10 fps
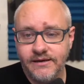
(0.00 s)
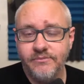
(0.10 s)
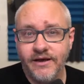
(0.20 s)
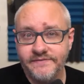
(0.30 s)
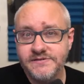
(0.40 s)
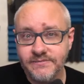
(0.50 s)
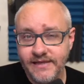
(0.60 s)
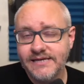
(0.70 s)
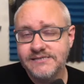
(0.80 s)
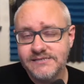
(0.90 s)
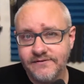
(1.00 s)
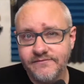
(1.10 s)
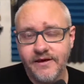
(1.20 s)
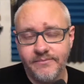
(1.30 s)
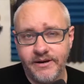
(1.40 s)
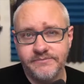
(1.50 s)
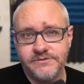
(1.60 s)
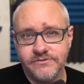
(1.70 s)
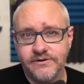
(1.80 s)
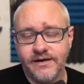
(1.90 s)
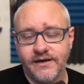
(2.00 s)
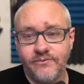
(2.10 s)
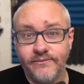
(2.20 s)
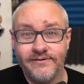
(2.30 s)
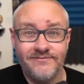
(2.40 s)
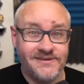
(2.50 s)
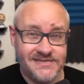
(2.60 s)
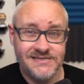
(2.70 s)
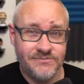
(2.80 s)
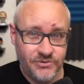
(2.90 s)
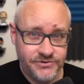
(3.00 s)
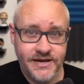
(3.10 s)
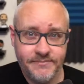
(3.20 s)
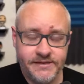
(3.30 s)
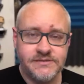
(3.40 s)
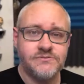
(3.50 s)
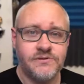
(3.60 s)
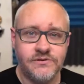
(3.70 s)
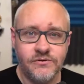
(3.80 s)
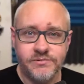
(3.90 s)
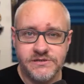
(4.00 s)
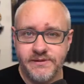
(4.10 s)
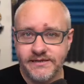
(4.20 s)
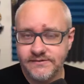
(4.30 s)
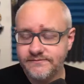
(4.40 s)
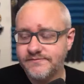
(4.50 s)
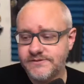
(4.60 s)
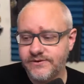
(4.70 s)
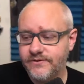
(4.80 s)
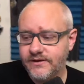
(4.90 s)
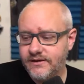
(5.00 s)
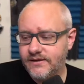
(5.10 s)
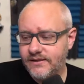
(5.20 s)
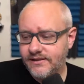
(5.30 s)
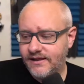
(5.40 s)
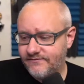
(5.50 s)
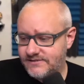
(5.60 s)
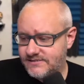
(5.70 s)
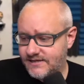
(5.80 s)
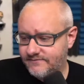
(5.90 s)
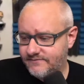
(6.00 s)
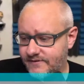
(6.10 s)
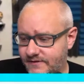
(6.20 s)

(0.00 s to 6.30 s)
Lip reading: And we have some of that stuff coming up too to kind of revisit some old topics with new perspective. So a lot of fun stuff.